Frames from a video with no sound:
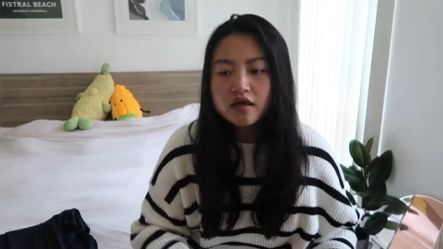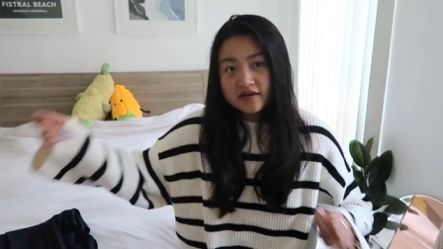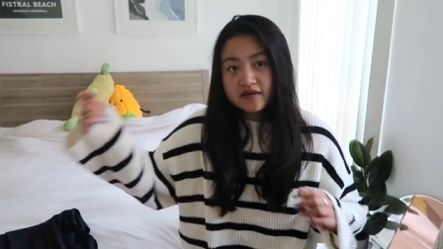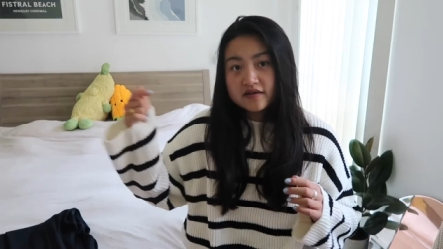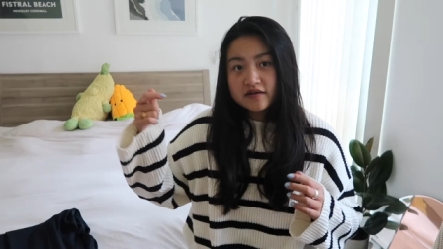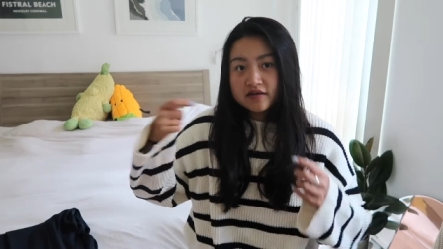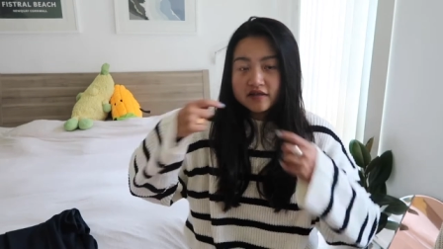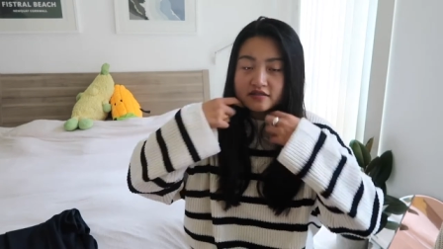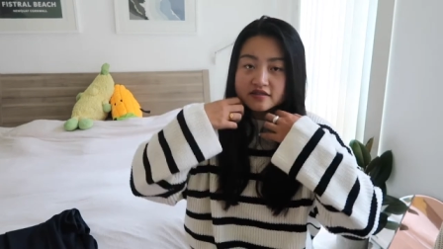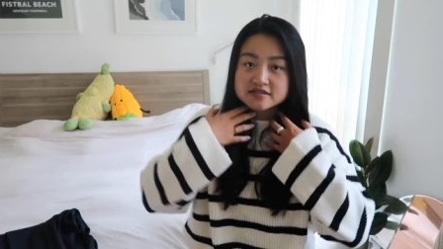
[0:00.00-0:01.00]
I think it
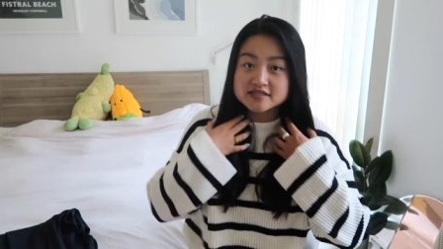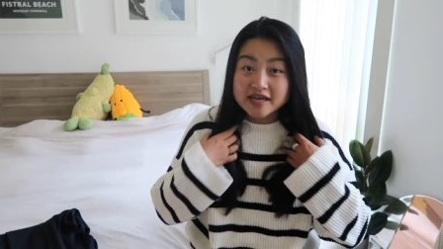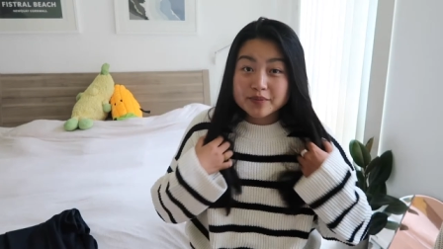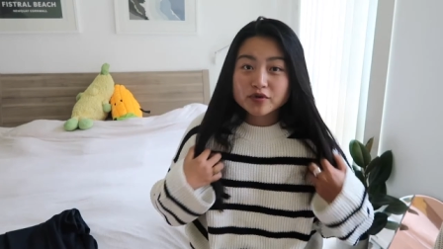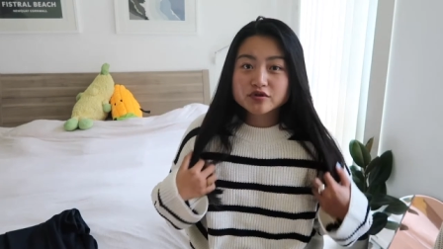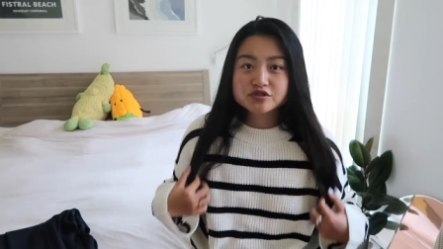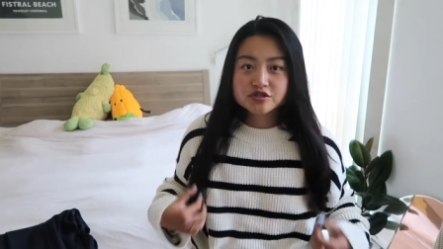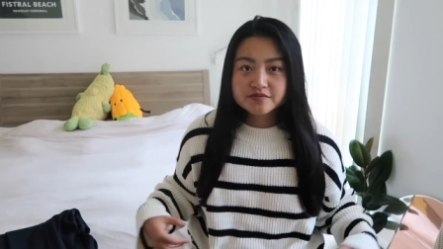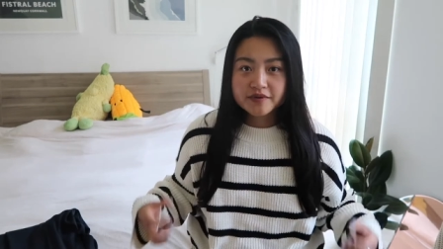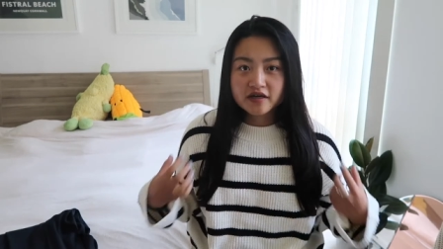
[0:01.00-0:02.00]
is a staple
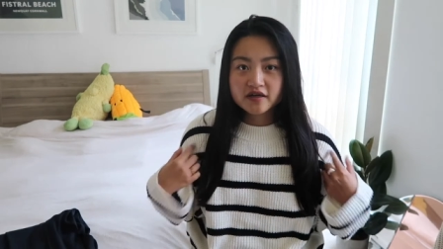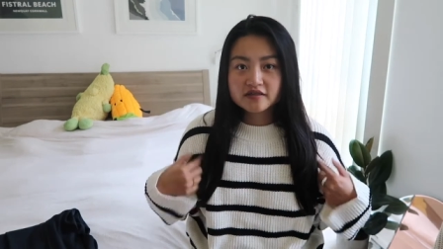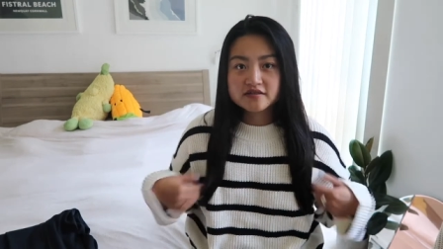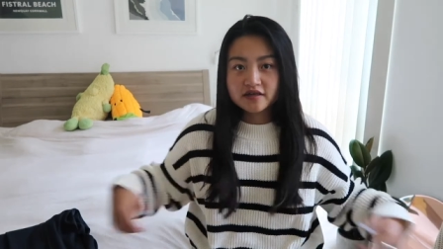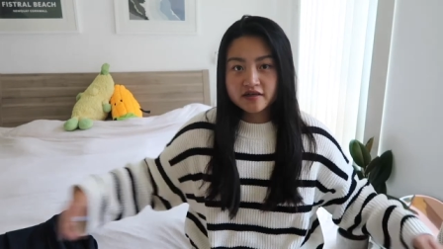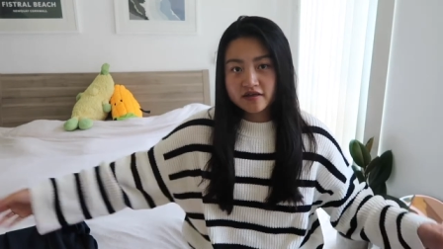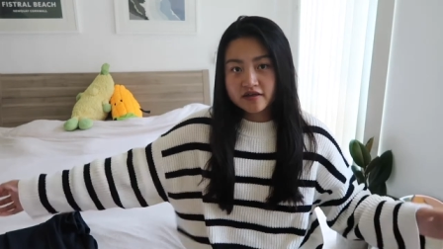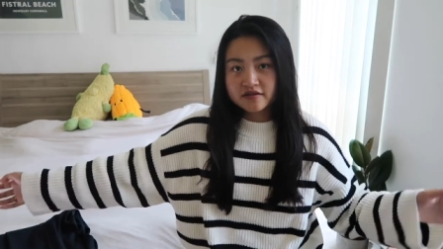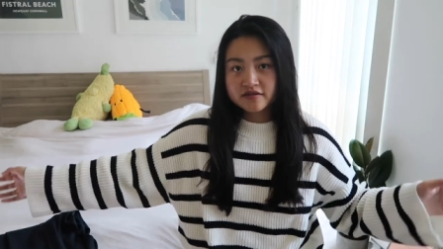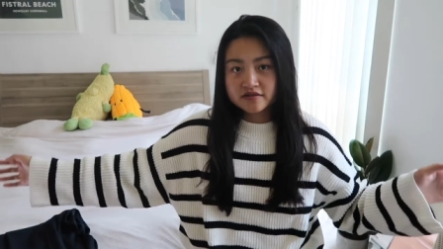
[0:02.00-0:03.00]
just because it
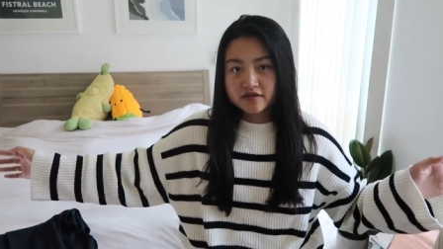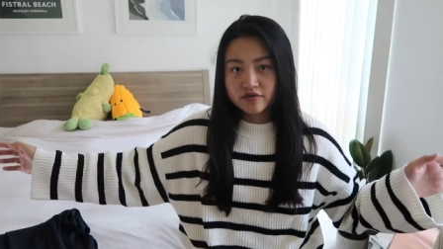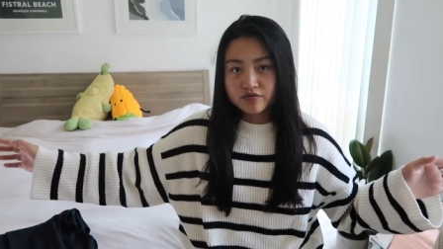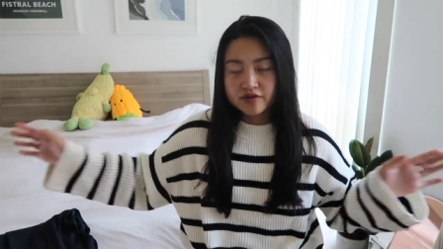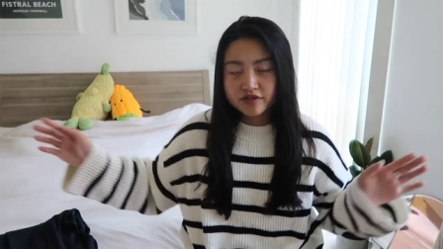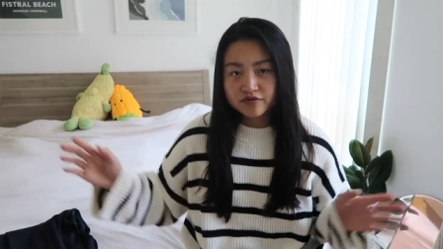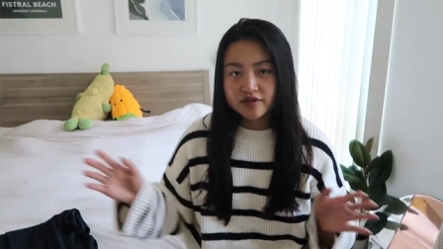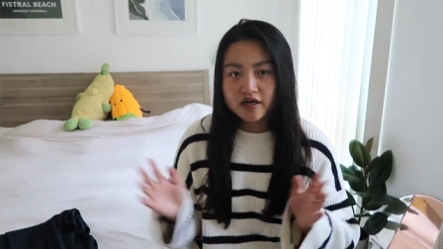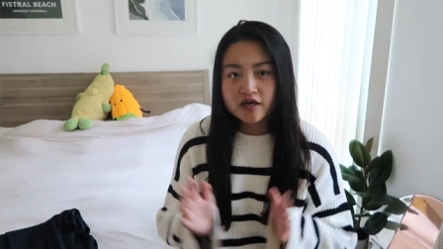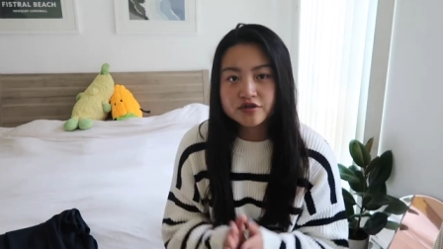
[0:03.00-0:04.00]
is a really,
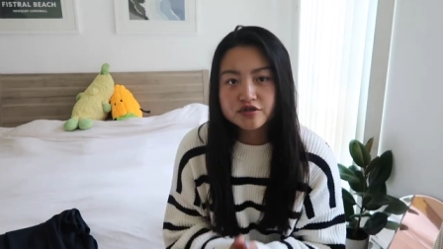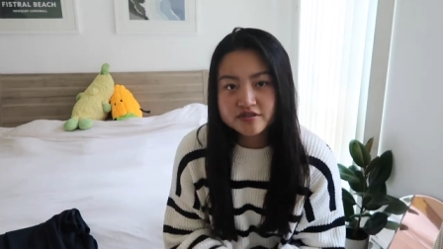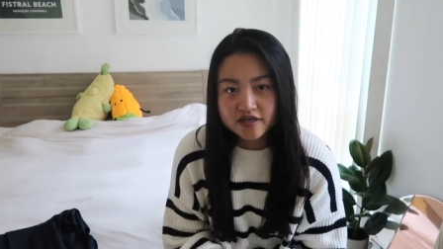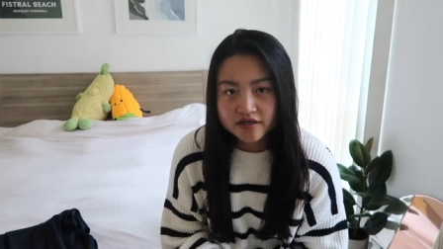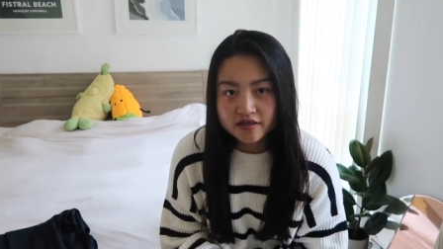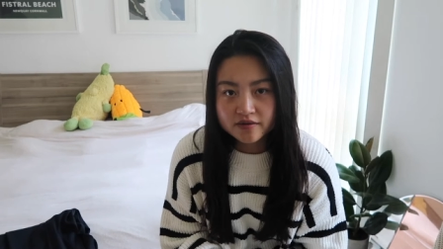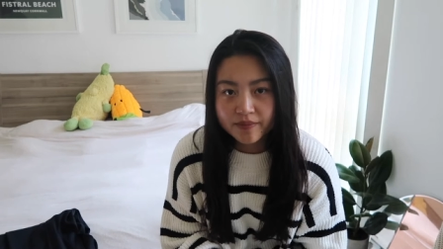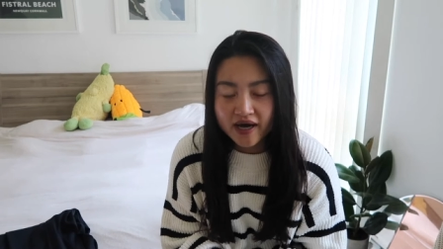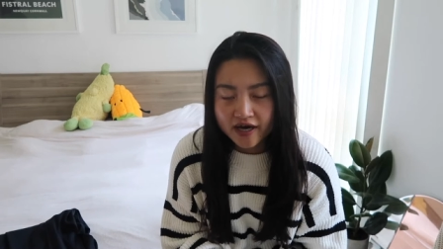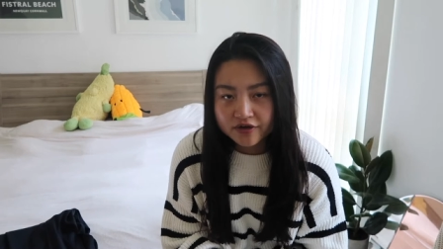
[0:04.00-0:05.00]
really understated
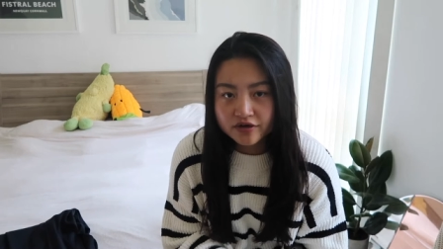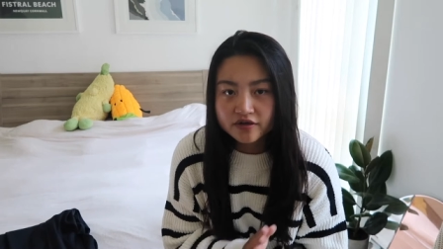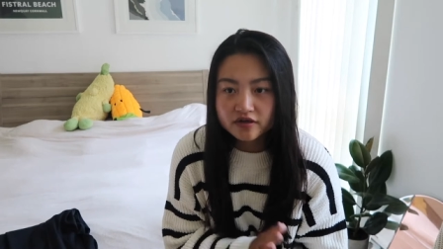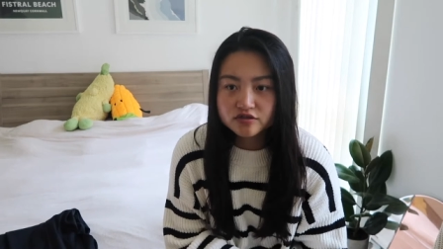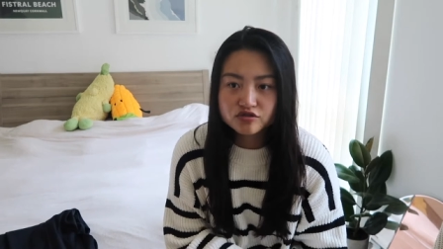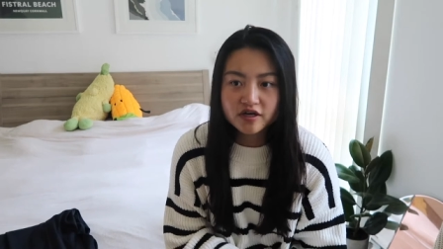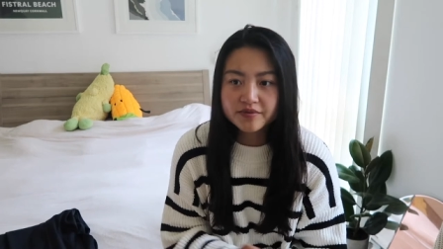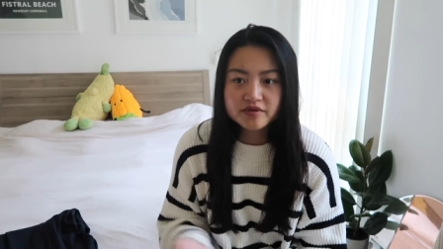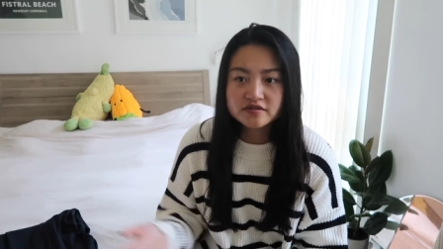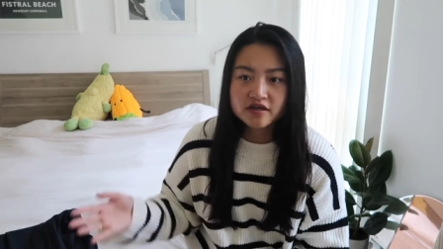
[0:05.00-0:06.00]
pattern. A
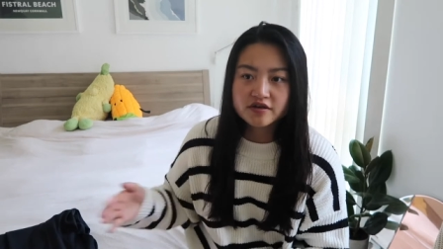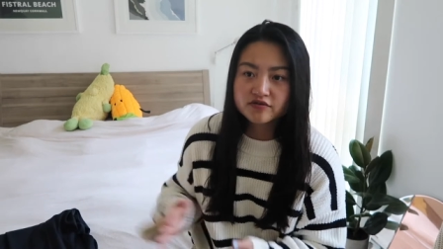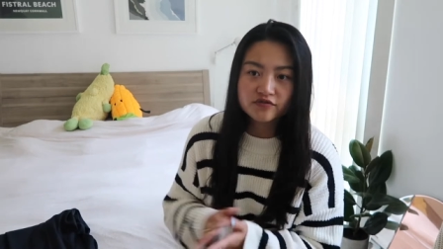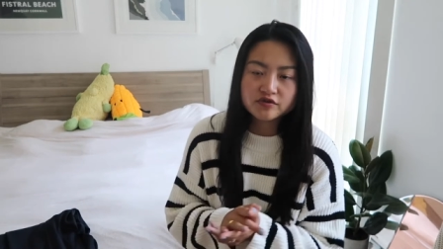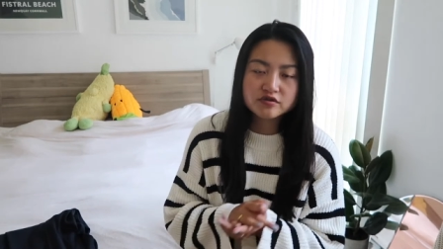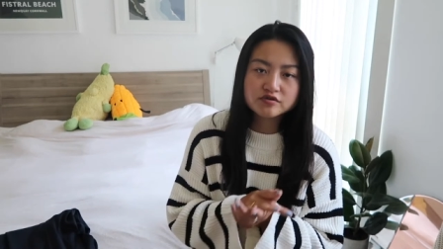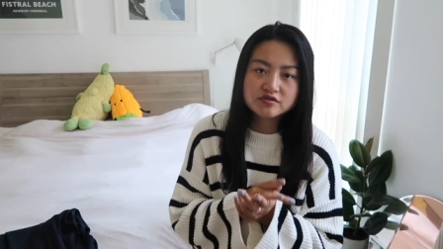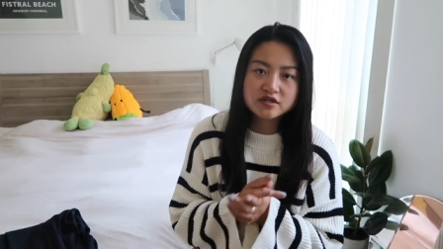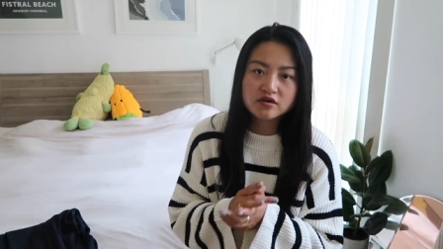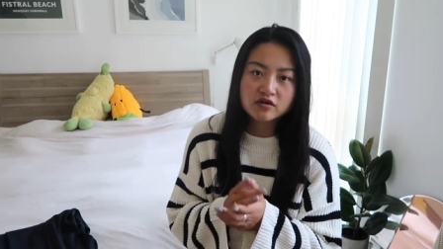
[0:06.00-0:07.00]
stripe is kind of, you know, you
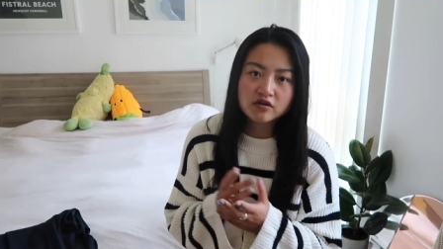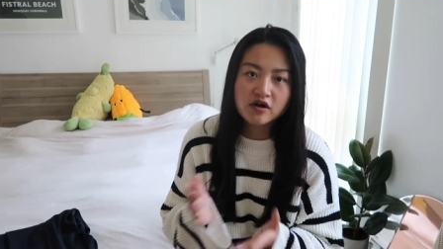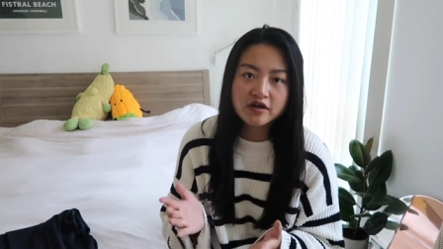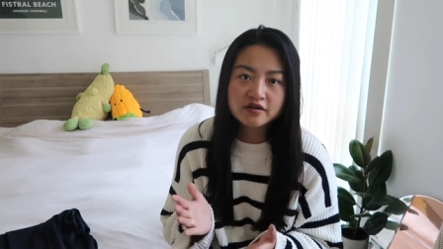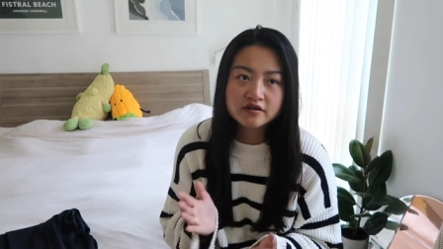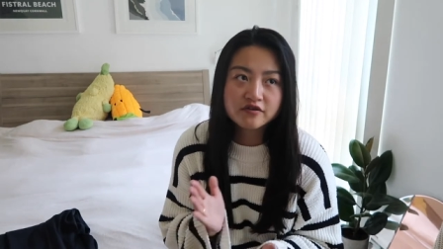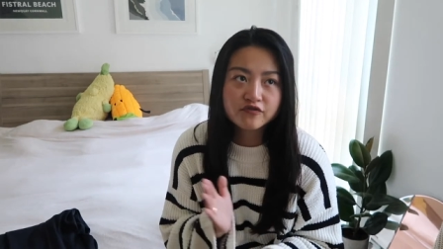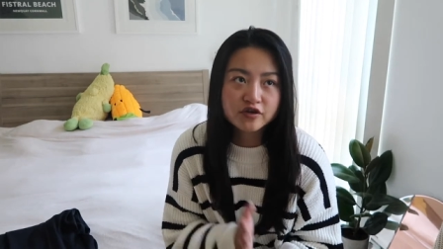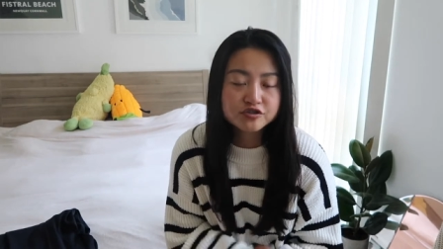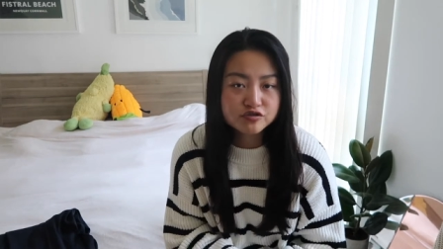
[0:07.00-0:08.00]
see it a lot in
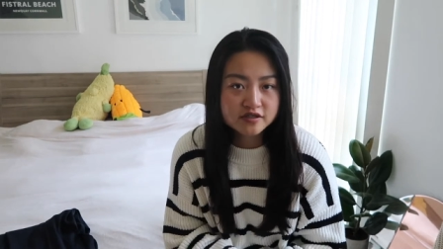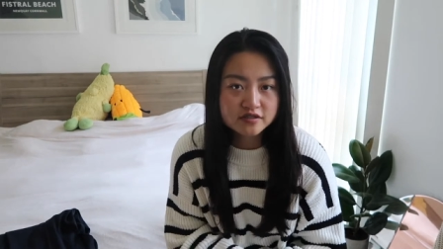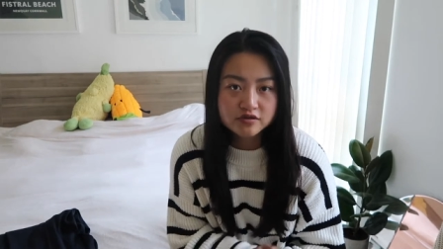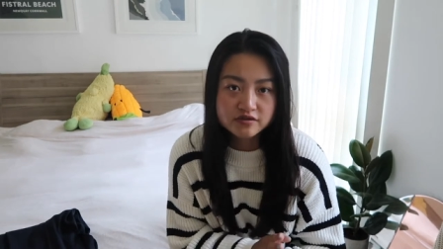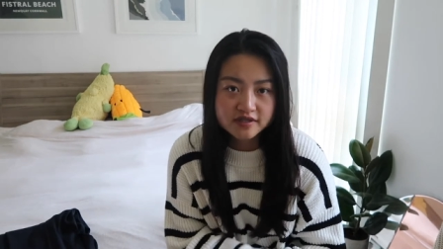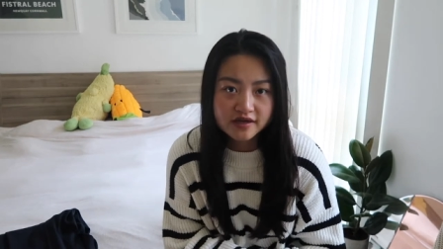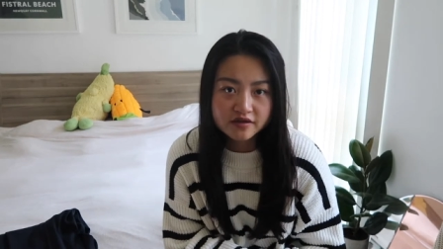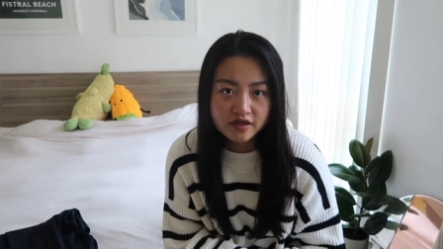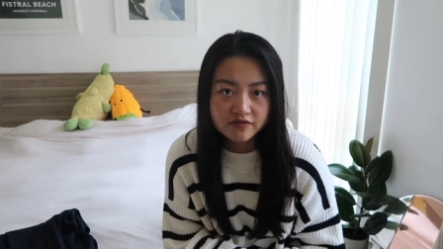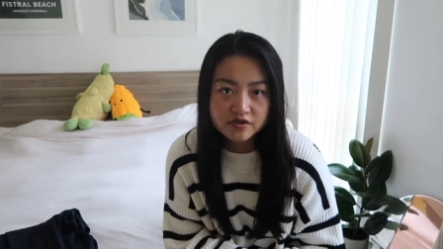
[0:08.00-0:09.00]
French dressing or
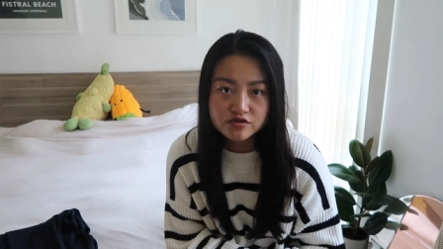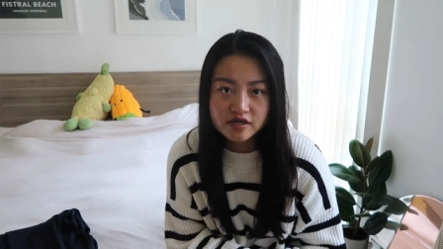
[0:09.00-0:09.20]
Scandinavian